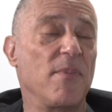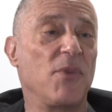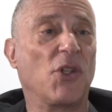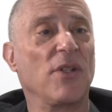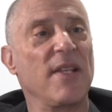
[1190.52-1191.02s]

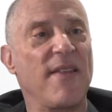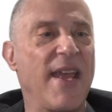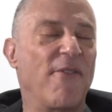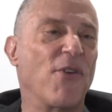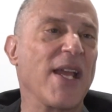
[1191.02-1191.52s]
Certainly they
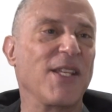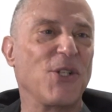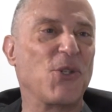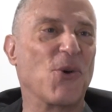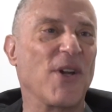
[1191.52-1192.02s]
have
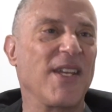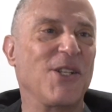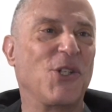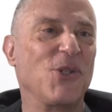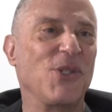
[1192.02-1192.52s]
regulatory
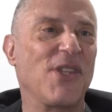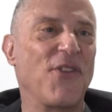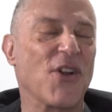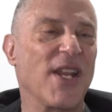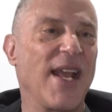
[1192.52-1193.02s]
issues that
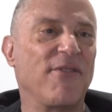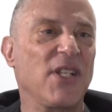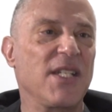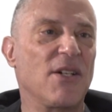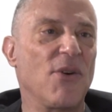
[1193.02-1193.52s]
they're going to have
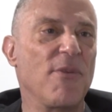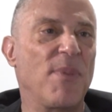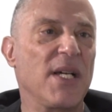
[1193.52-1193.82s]
to deal with,